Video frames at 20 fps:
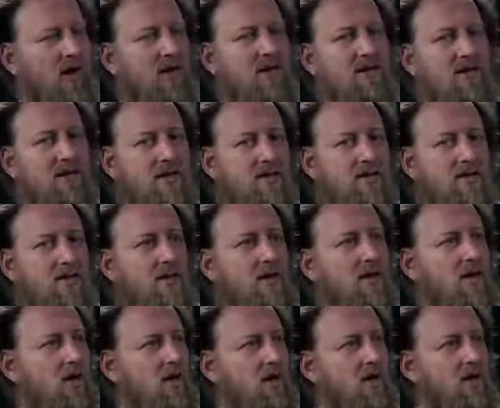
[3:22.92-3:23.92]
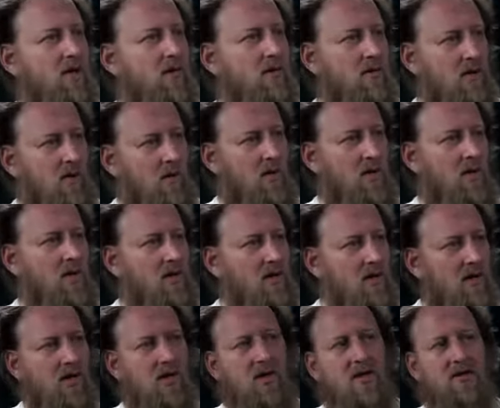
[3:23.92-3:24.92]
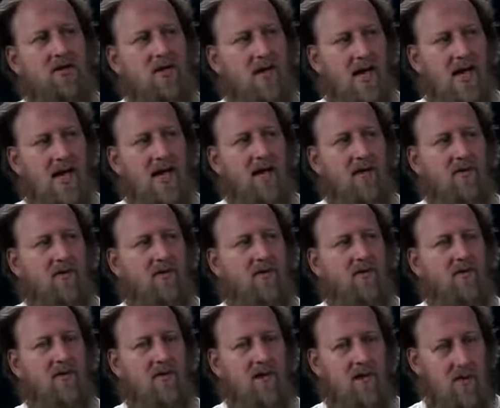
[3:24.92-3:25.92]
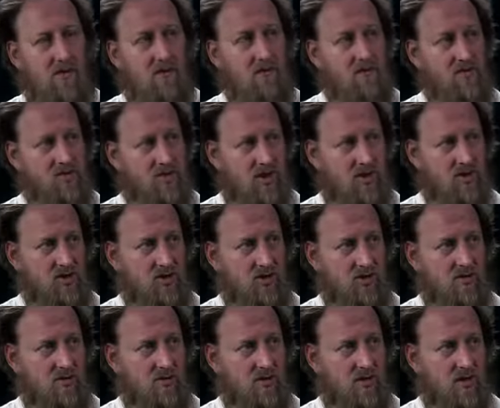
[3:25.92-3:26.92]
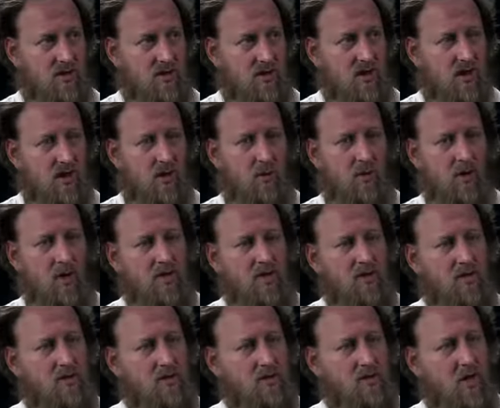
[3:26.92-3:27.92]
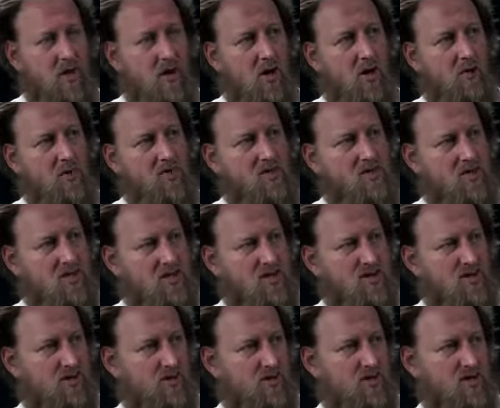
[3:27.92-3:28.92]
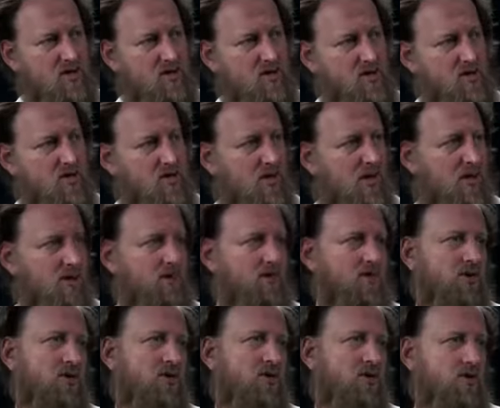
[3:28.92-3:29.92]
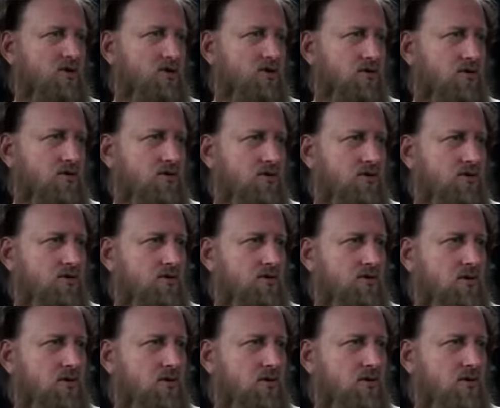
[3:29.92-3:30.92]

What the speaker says: the idea that we're going to have a conversation and we're going to use our common sense and reason to come to conclusions.